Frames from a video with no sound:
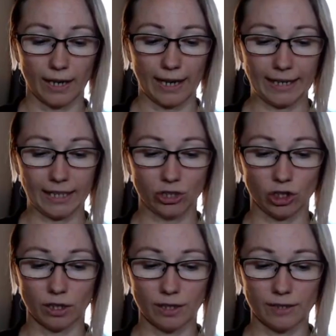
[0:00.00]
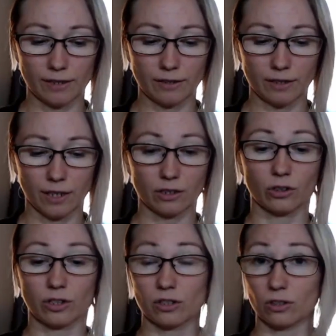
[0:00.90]
I need chili seasoning. So
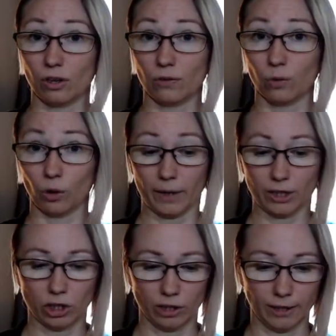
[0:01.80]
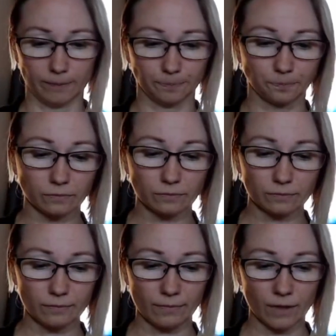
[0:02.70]
this is all for my chili.
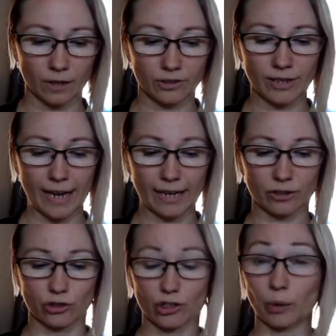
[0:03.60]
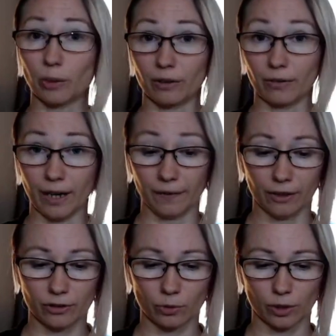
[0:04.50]
Snacks are somewhere around
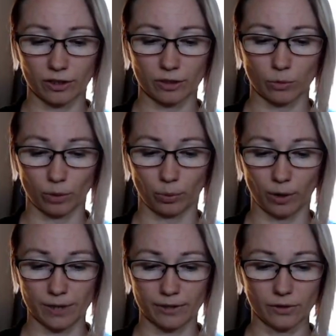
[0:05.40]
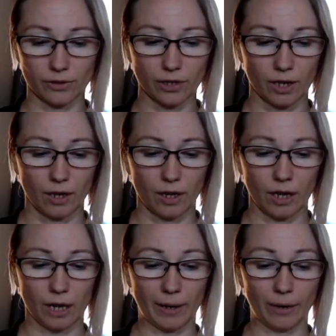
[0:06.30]
there, so we're going to get some more pretzels.
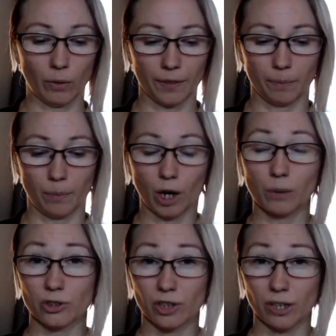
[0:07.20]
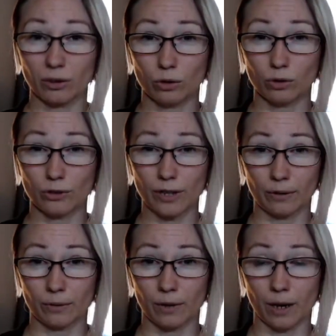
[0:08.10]
I want the Parmesan noodles,
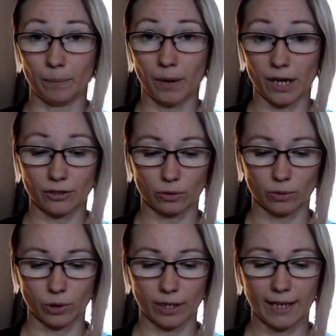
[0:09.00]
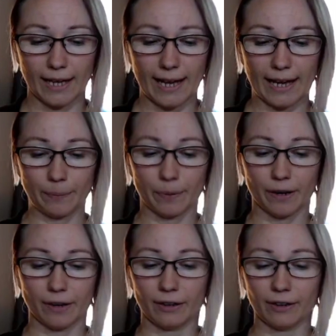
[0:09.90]
that pastaroni, and I put
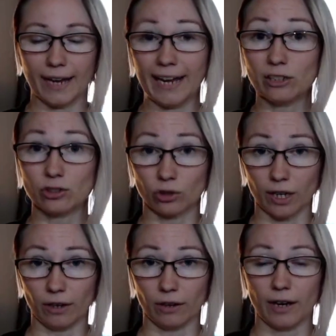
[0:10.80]
on here angel hair.